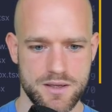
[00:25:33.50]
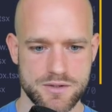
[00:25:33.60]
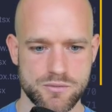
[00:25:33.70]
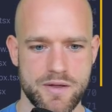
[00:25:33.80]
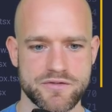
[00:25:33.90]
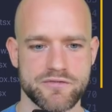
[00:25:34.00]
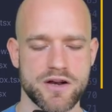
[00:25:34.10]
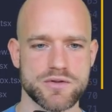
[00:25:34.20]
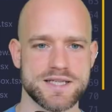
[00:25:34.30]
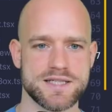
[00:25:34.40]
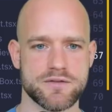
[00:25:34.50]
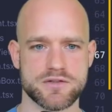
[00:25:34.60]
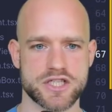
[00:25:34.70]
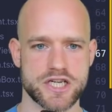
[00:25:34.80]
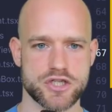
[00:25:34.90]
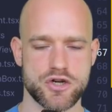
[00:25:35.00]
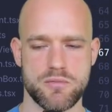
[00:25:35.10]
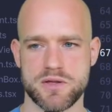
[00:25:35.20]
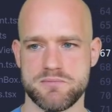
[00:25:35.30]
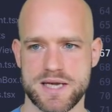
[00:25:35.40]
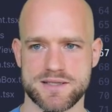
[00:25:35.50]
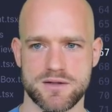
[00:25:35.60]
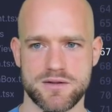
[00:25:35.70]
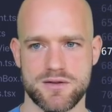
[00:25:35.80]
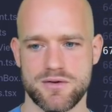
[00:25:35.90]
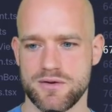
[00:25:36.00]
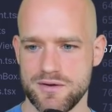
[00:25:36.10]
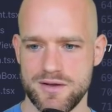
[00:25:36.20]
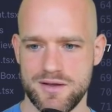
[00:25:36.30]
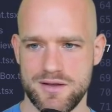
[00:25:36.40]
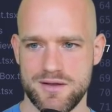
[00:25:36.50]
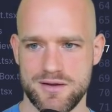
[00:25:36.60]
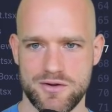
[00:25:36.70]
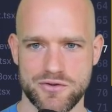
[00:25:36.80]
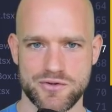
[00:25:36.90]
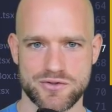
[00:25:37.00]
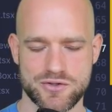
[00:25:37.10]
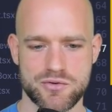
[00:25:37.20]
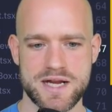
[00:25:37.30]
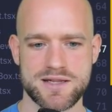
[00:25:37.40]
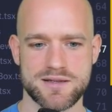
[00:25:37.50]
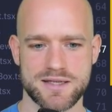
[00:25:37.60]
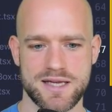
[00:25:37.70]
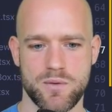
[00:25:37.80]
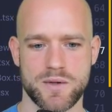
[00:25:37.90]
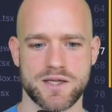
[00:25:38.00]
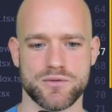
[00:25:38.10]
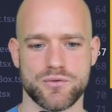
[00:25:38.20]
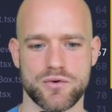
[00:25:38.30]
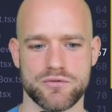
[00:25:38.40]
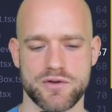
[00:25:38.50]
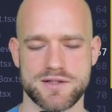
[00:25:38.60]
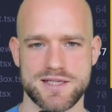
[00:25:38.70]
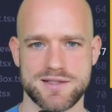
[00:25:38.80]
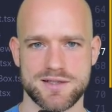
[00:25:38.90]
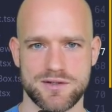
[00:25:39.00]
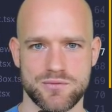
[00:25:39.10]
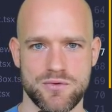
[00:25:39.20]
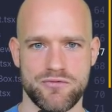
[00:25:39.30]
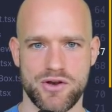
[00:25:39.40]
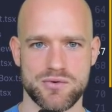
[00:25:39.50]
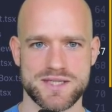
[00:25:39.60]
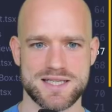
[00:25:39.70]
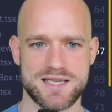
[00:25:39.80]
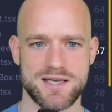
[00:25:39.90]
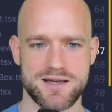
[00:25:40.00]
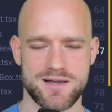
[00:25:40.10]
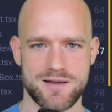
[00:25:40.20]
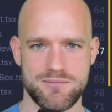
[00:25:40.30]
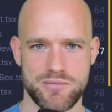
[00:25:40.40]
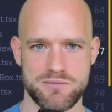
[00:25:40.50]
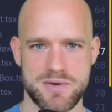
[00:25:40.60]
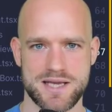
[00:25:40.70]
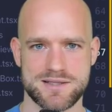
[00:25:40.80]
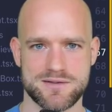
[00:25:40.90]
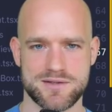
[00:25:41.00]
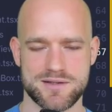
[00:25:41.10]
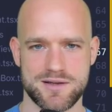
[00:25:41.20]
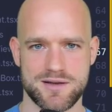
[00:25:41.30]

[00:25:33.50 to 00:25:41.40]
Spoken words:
so we have the velocity of the gesture, but based on the screen. Here we need to convert it into a velocity, but based